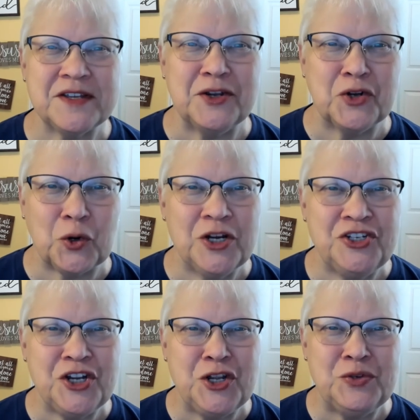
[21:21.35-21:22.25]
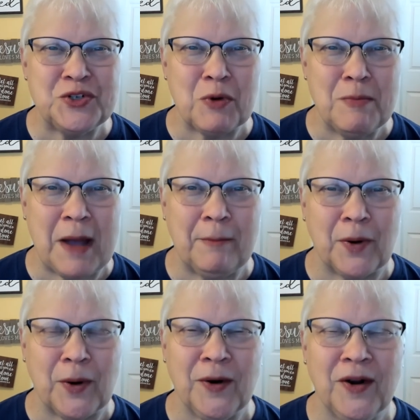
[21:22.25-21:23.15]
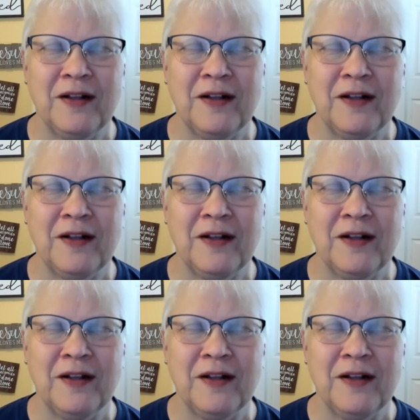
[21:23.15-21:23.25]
encouraging you to remember